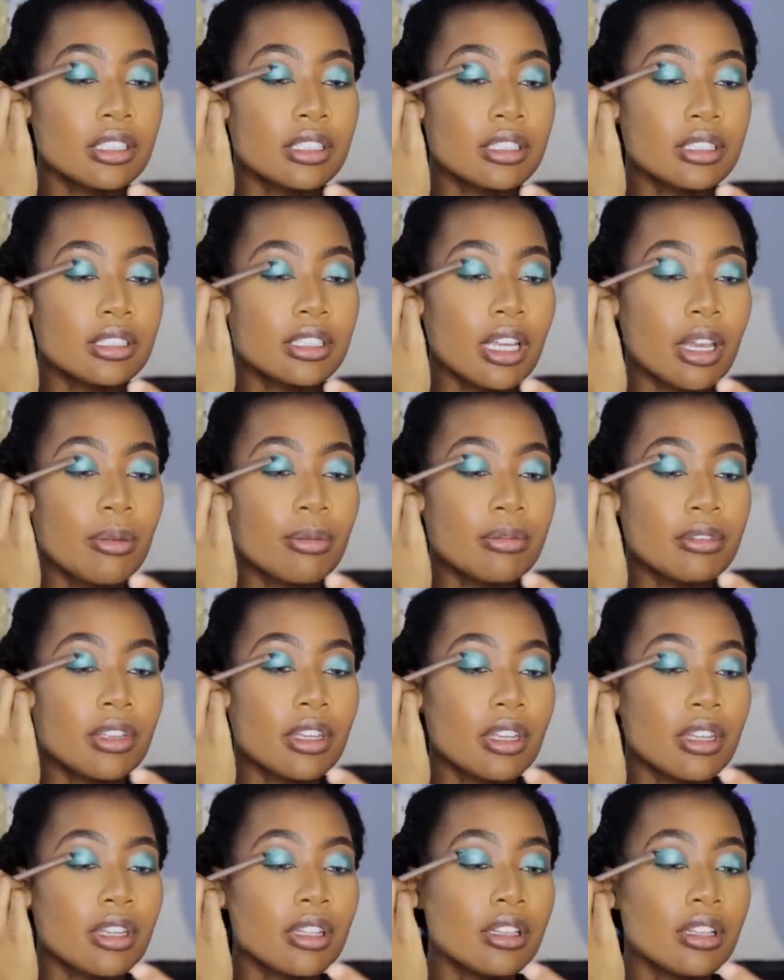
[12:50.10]
just stepped
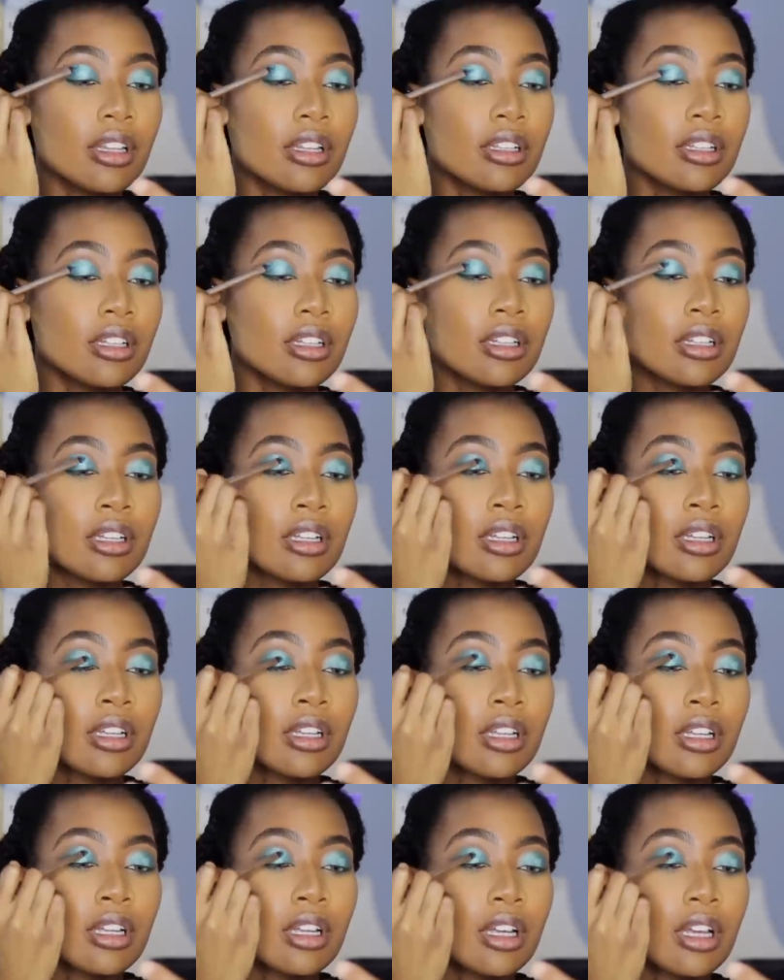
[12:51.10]
in.
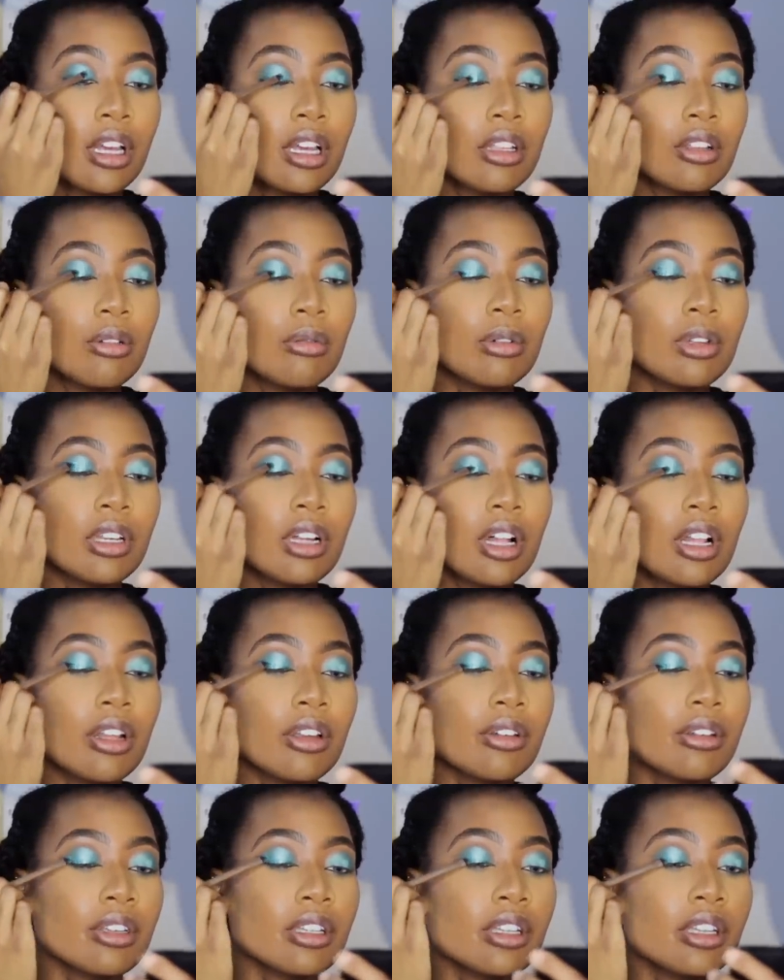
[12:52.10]
I don't want to call
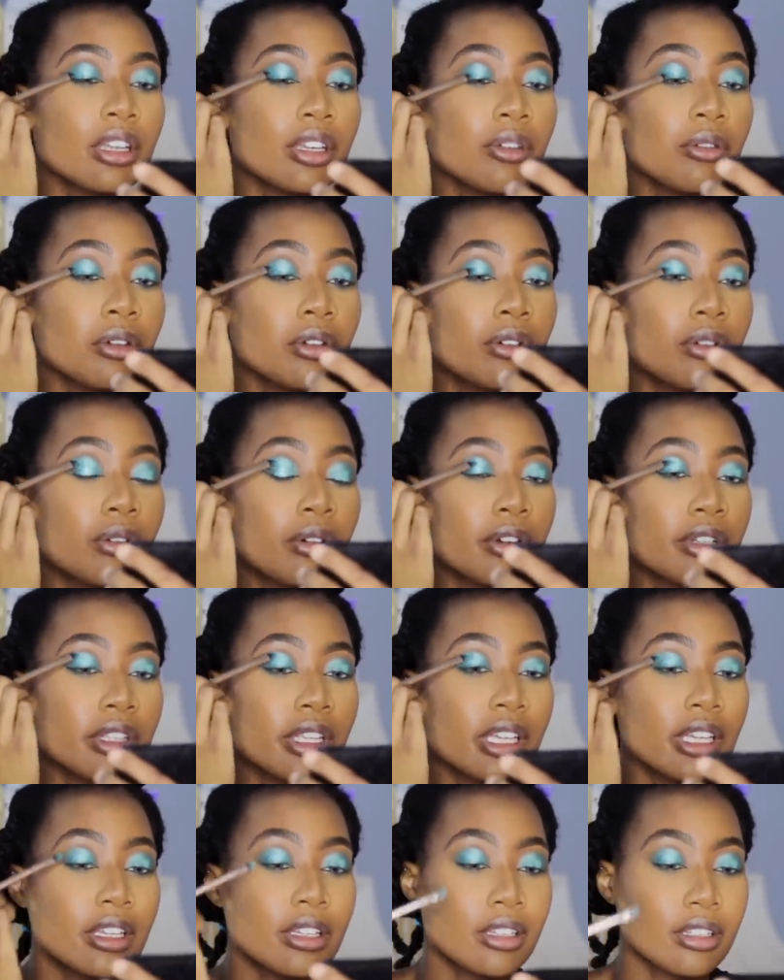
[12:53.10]
her Nkiru or
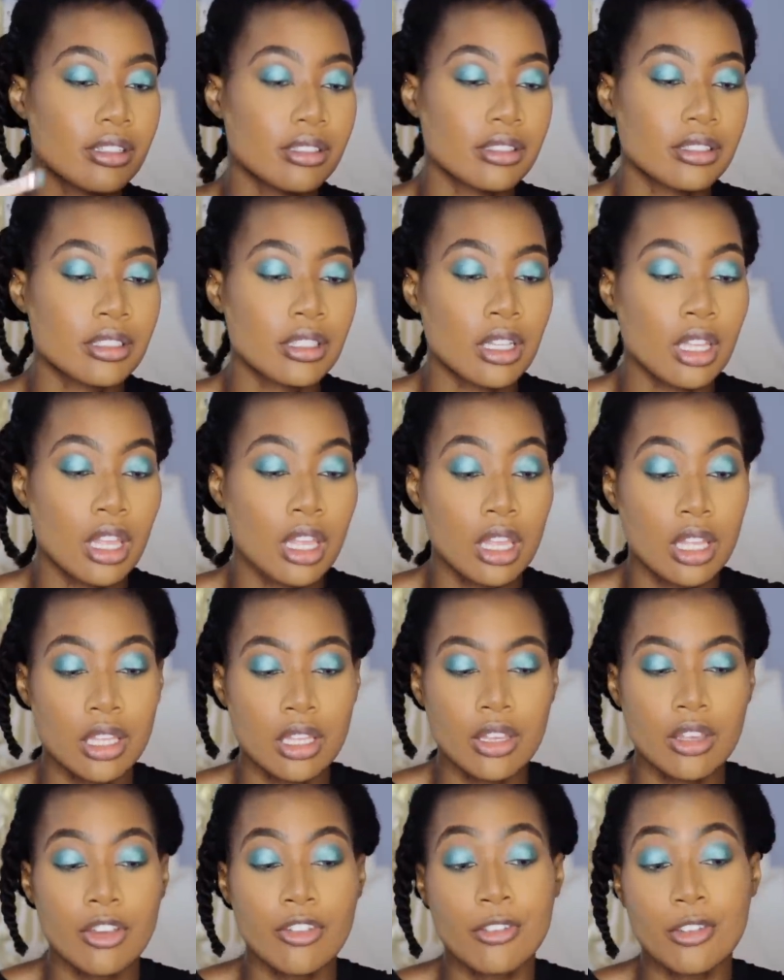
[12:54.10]
Nick.
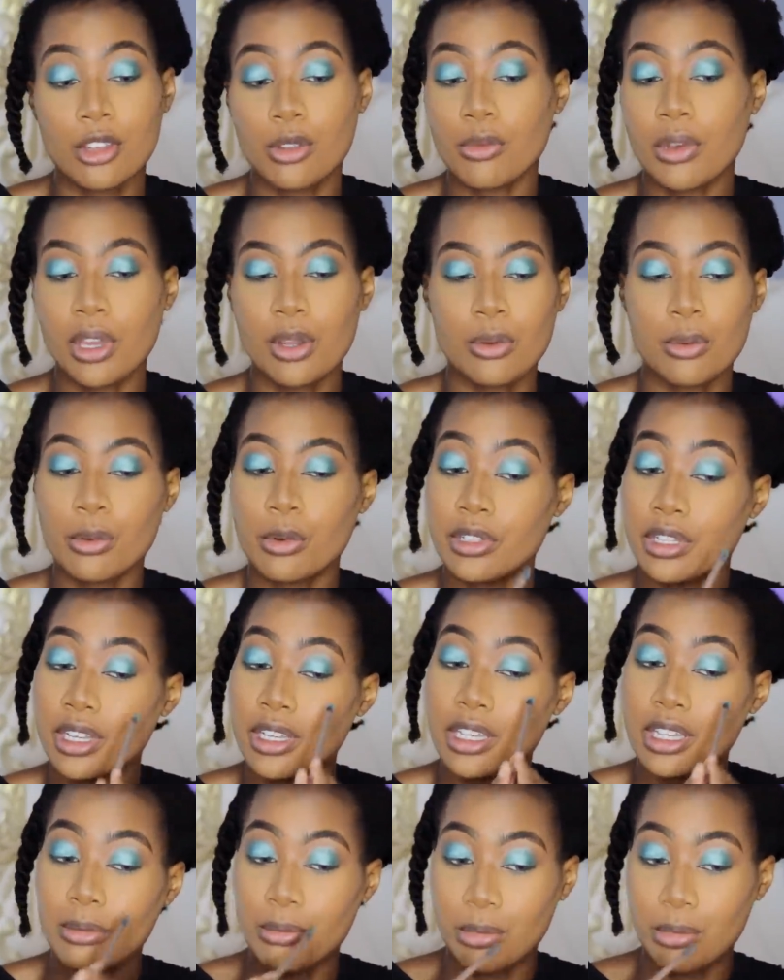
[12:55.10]
For the record, we're not